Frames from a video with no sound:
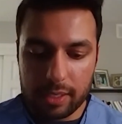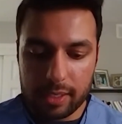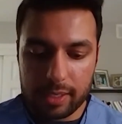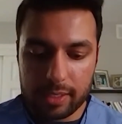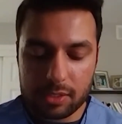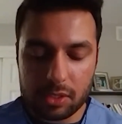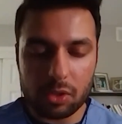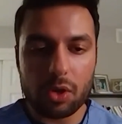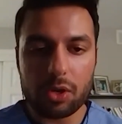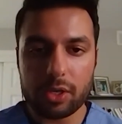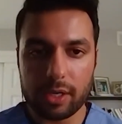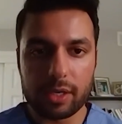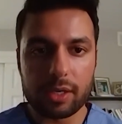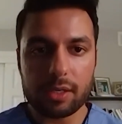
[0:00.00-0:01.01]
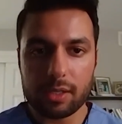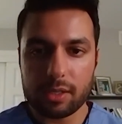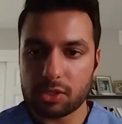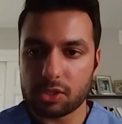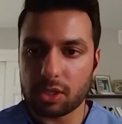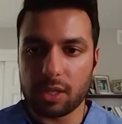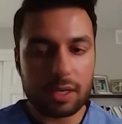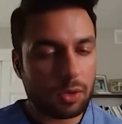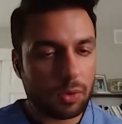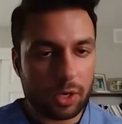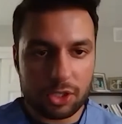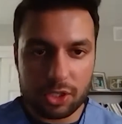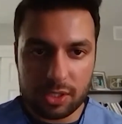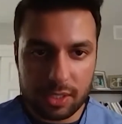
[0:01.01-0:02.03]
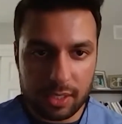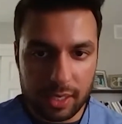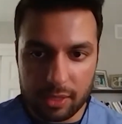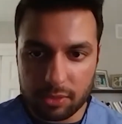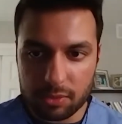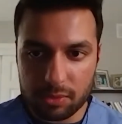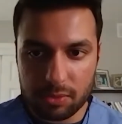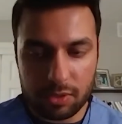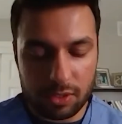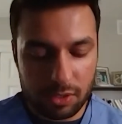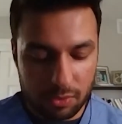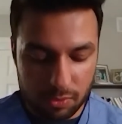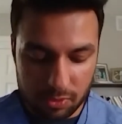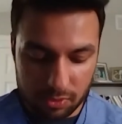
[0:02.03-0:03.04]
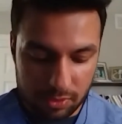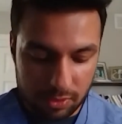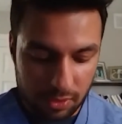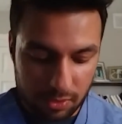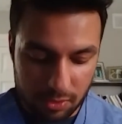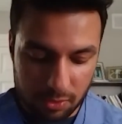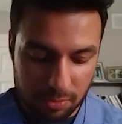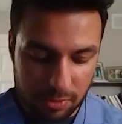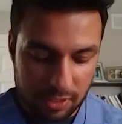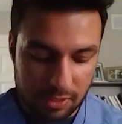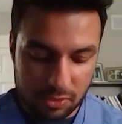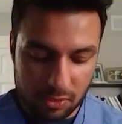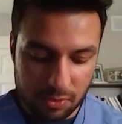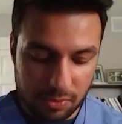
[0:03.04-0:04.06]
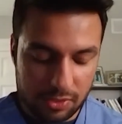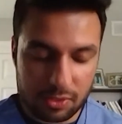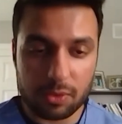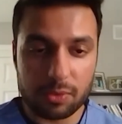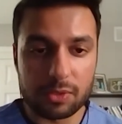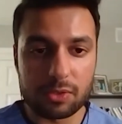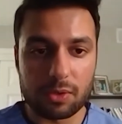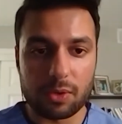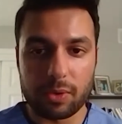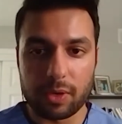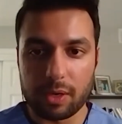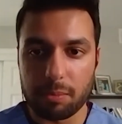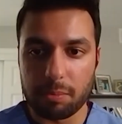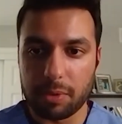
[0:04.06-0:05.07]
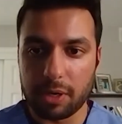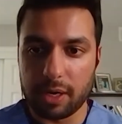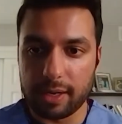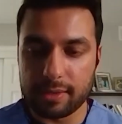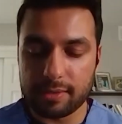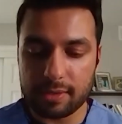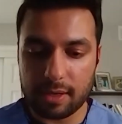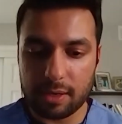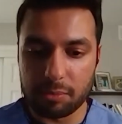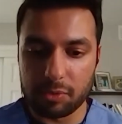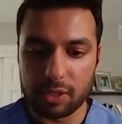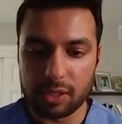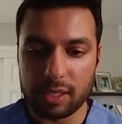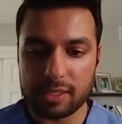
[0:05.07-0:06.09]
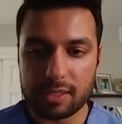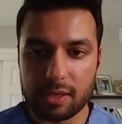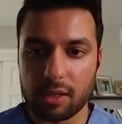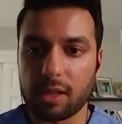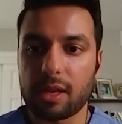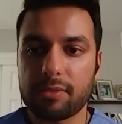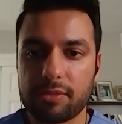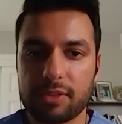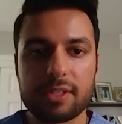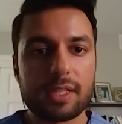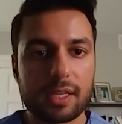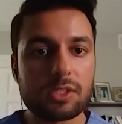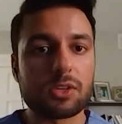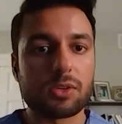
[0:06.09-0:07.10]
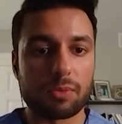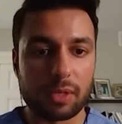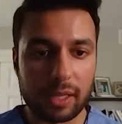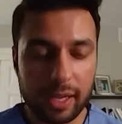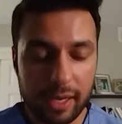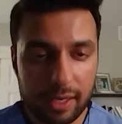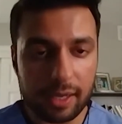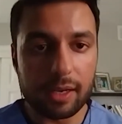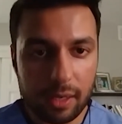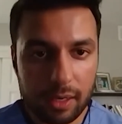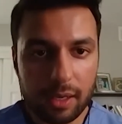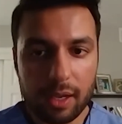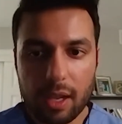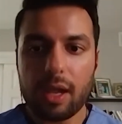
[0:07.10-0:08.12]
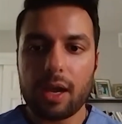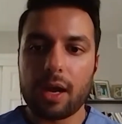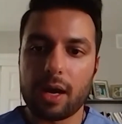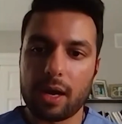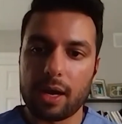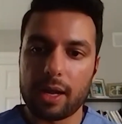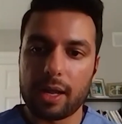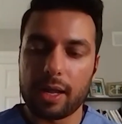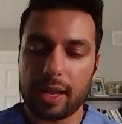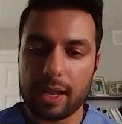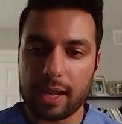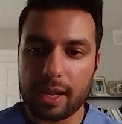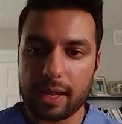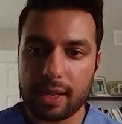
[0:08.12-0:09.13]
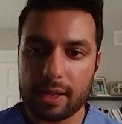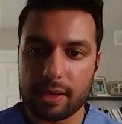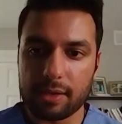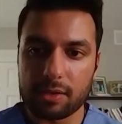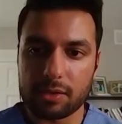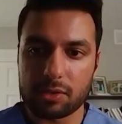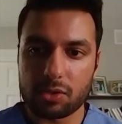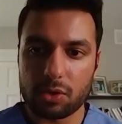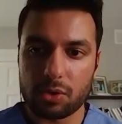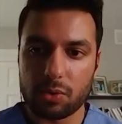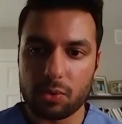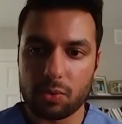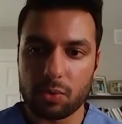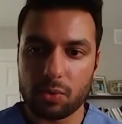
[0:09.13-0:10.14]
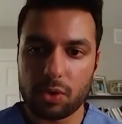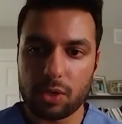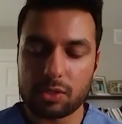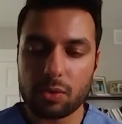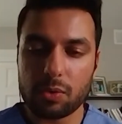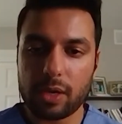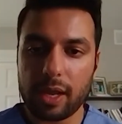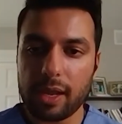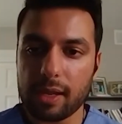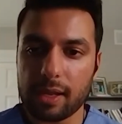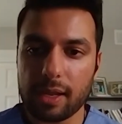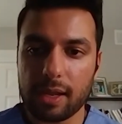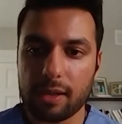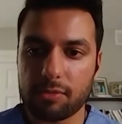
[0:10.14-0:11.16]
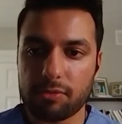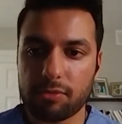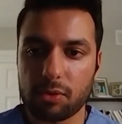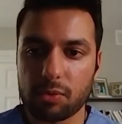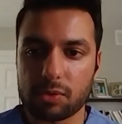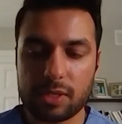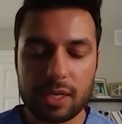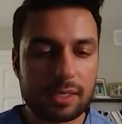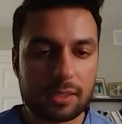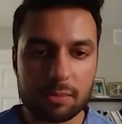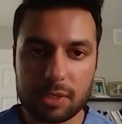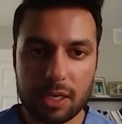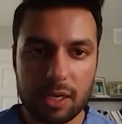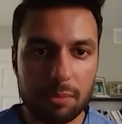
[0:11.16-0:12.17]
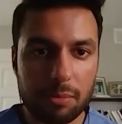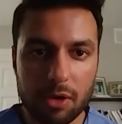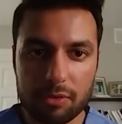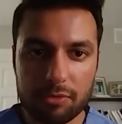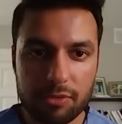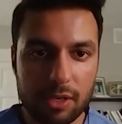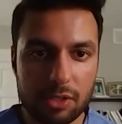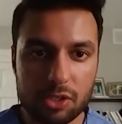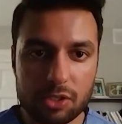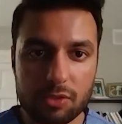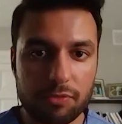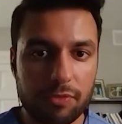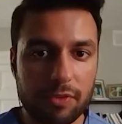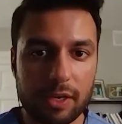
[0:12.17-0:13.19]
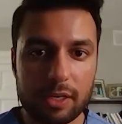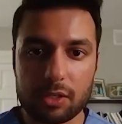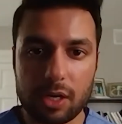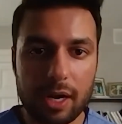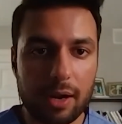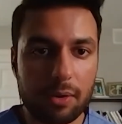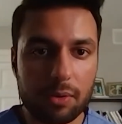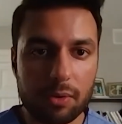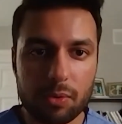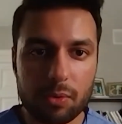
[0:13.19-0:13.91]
it's a long year. There's a lot of questions to get through. The year world, QBank is always growing, but realize that a lot of these things are related. And so it's okay if you take some time off and just figure out